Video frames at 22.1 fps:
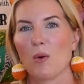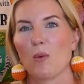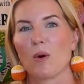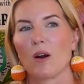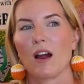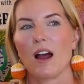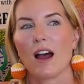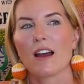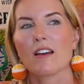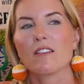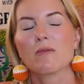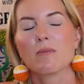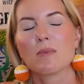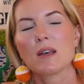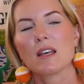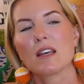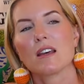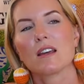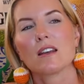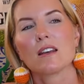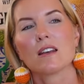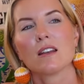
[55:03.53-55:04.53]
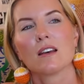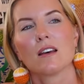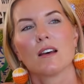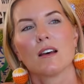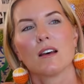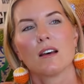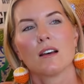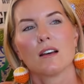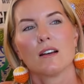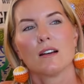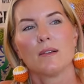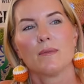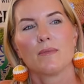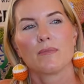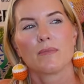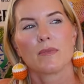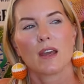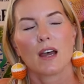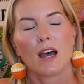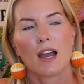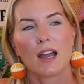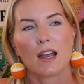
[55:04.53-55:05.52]
where I've been,
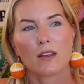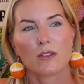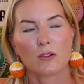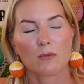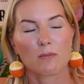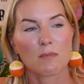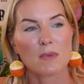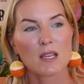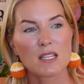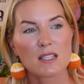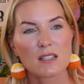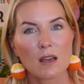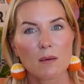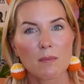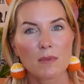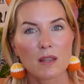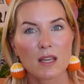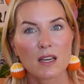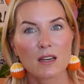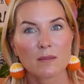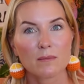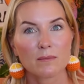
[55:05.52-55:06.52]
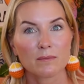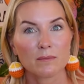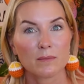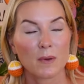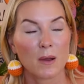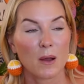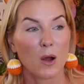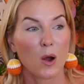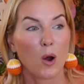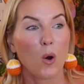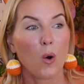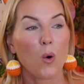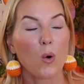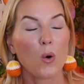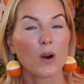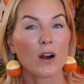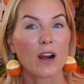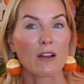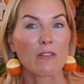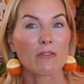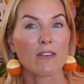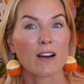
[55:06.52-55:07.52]
I either miss something
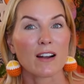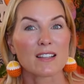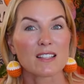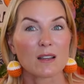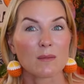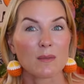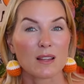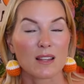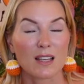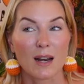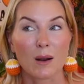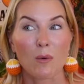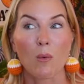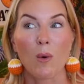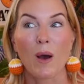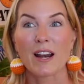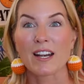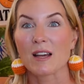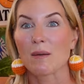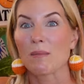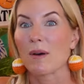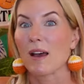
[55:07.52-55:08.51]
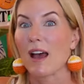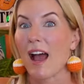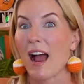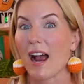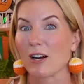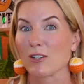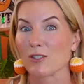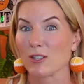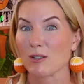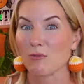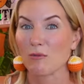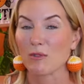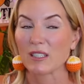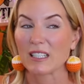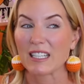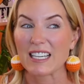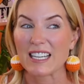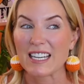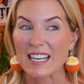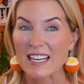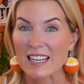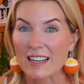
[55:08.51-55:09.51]
or I find something that I wind up actually
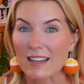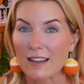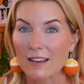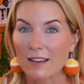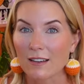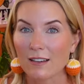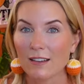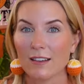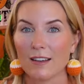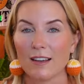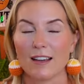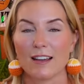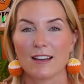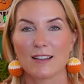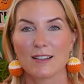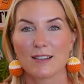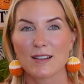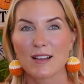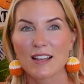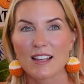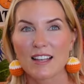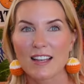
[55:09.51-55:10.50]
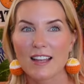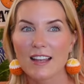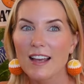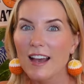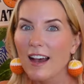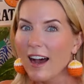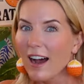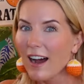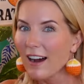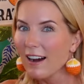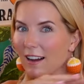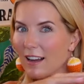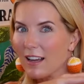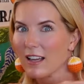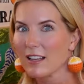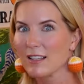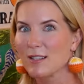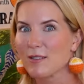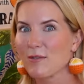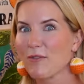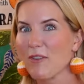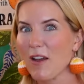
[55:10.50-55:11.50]
really needing.
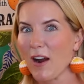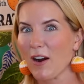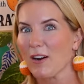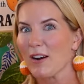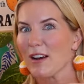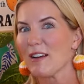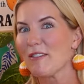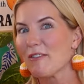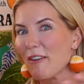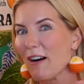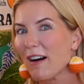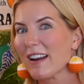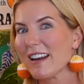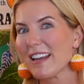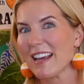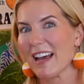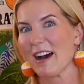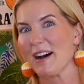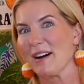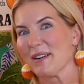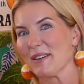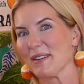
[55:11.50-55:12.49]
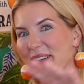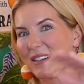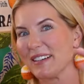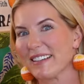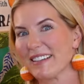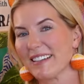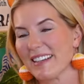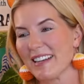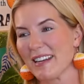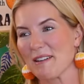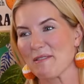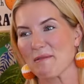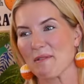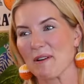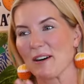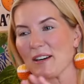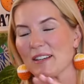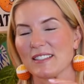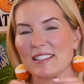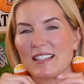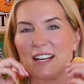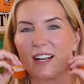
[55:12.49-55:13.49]
It's very funny how it
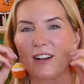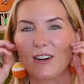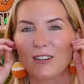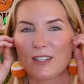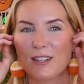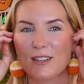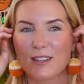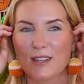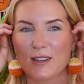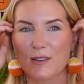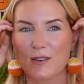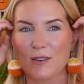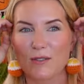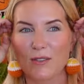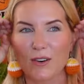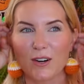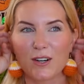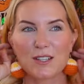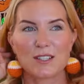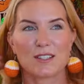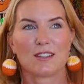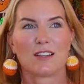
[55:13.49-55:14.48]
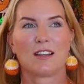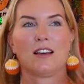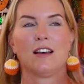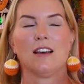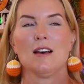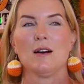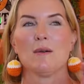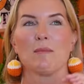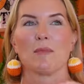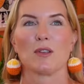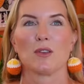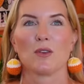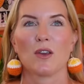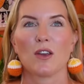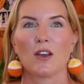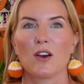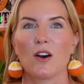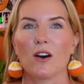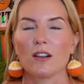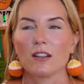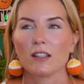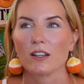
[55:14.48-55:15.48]
works. And I call it the universe, but you can
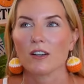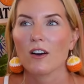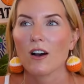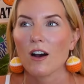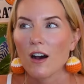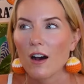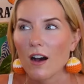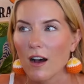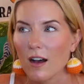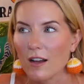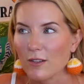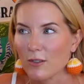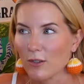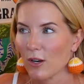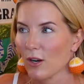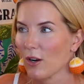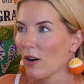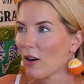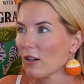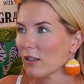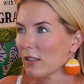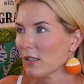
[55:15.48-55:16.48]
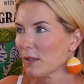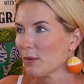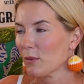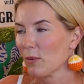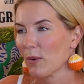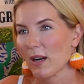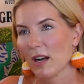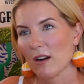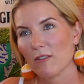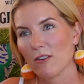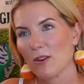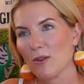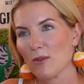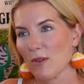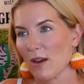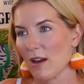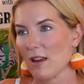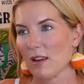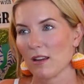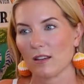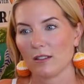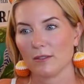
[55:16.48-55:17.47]
call it God, you can call it whatever you
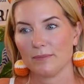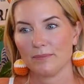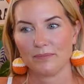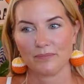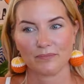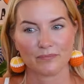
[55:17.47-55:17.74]
like.